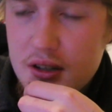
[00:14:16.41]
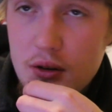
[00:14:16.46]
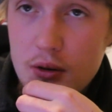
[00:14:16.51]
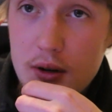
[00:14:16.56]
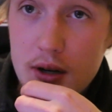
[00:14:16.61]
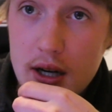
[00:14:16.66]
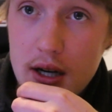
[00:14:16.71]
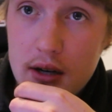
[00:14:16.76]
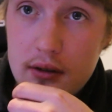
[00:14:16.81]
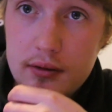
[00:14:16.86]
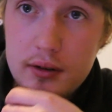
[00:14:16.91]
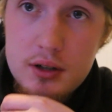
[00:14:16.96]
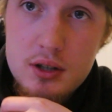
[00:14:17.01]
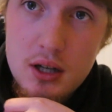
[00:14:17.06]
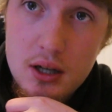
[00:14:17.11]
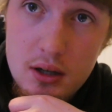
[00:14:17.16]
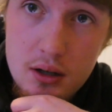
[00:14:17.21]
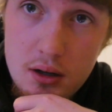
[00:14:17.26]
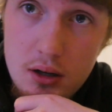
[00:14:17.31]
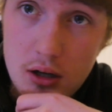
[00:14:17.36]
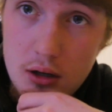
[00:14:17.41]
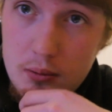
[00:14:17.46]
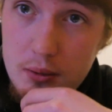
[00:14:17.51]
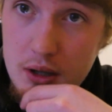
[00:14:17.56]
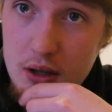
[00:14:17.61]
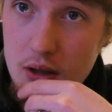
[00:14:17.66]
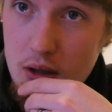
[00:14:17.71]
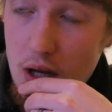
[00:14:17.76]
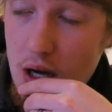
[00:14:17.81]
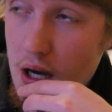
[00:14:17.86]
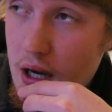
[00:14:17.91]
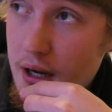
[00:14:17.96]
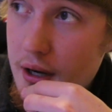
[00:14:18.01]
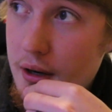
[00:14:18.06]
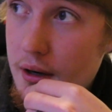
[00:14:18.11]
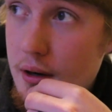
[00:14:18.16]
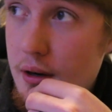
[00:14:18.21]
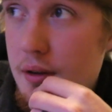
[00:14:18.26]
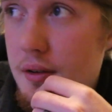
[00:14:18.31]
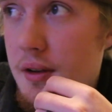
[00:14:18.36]
going off and trying to call me a
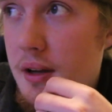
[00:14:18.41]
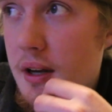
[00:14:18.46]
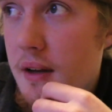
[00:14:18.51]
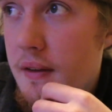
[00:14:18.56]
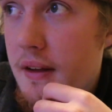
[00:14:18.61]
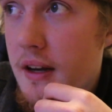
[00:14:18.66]
liar and saying